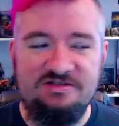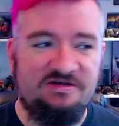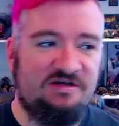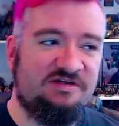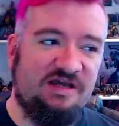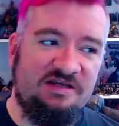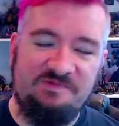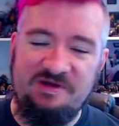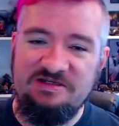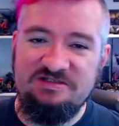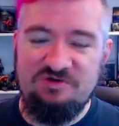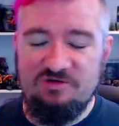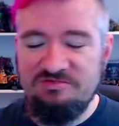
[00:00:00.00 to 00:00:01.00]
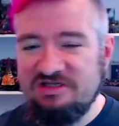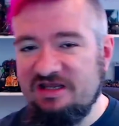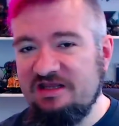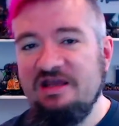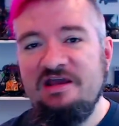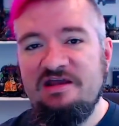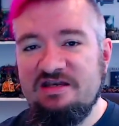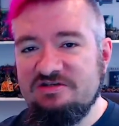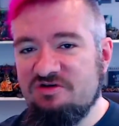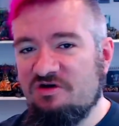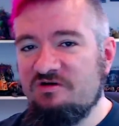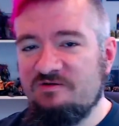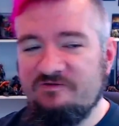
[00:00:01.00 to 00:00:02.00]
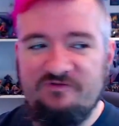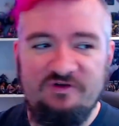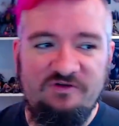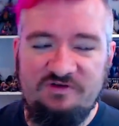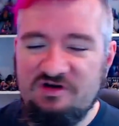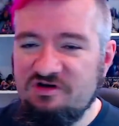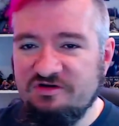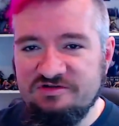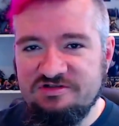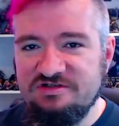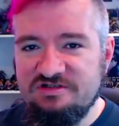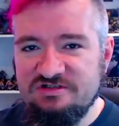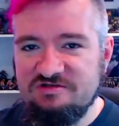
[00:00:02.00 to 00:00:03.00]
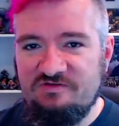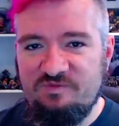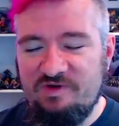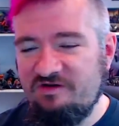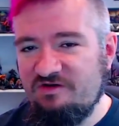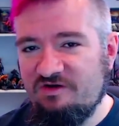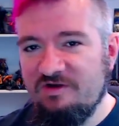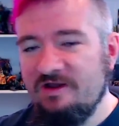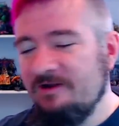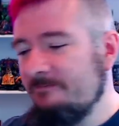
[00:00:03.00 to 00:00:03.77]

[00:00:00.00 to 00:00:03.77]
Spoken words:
so your database is all up to date and it's not full of cluttered stuff where you got